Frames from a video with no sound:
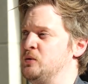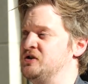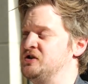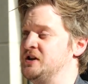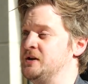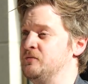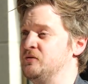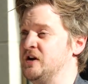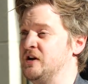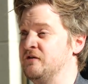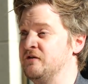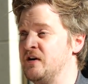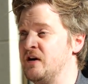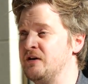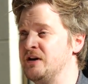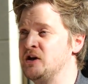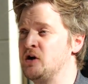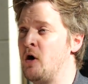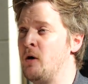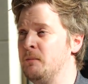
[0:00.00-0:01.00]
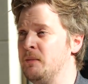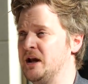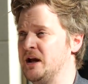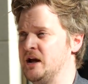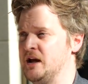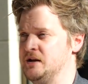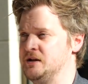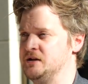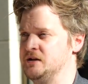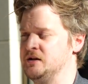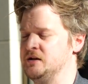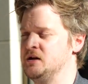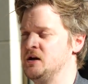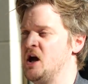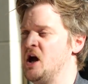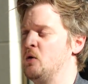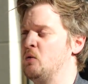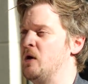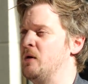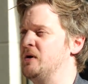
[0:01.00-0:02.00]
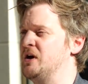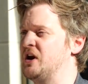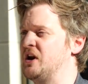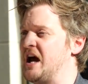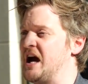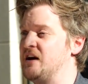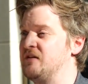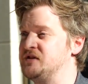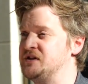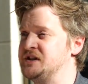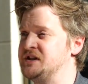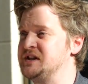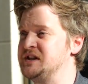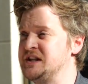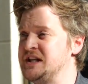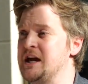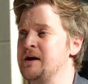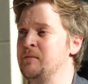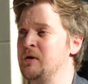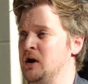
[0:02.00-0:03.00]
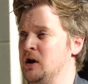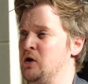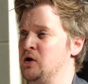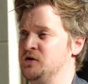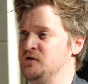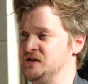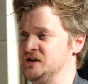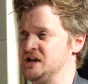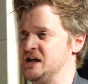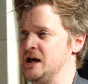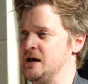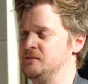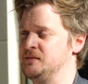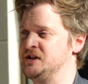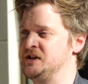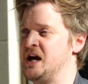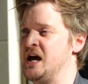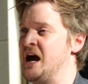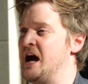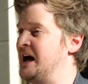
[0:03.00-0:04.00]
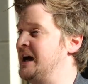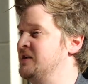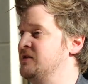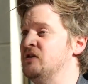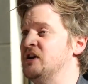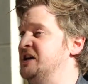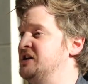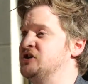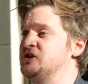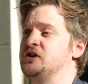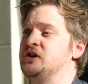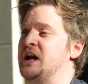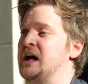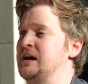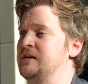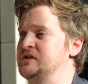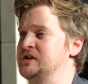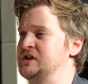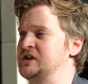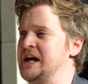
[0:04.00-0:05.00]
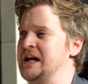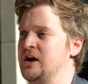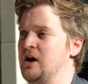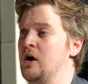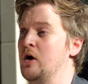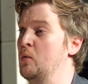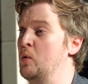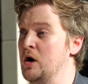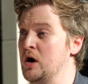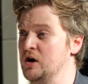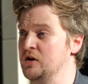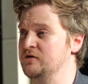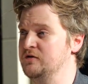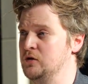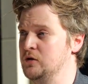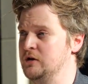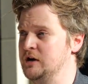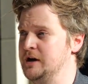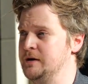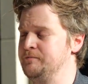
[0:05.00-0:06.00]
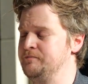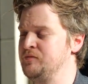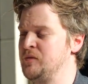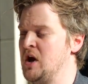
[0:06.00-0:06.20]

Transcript: with something very complicated where we're going to have to skip a lot of steps and they're just going to have to take our word for it.